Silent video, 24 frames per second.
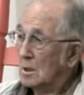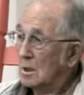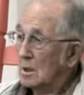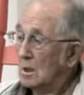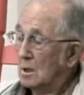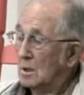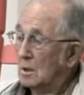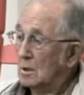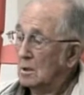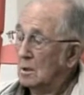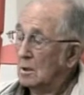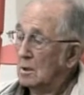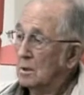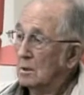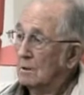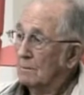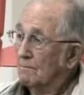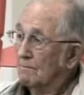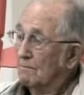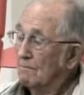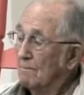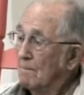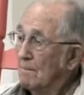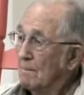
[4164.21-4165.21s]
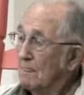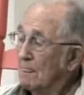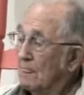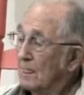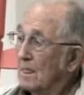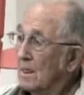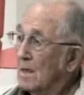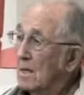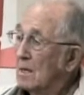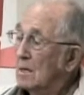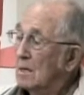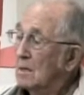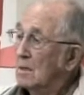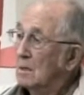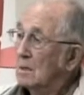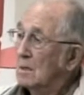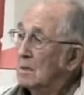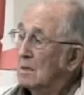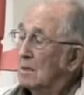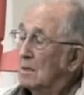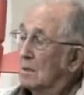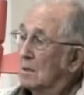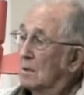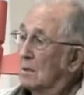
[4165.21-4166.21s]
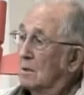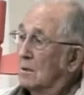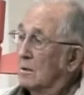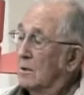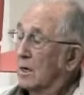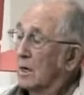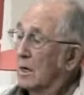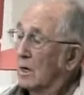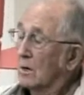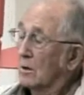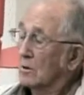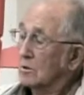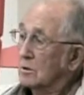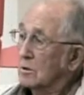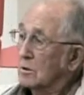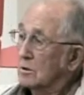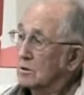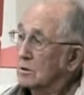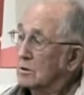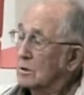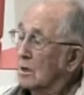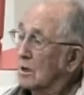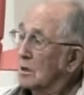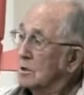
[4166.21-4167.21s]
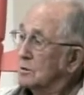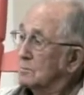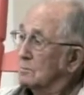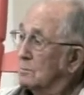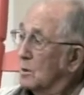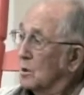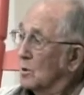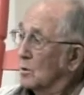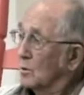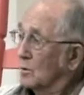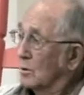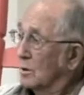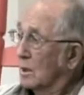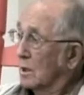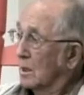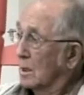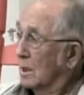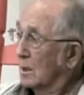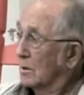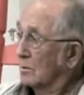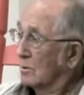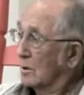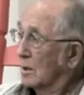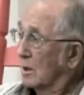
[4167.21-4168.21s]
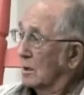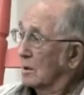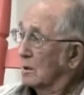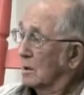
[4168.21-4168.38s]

And um, they had a good, nice building down there.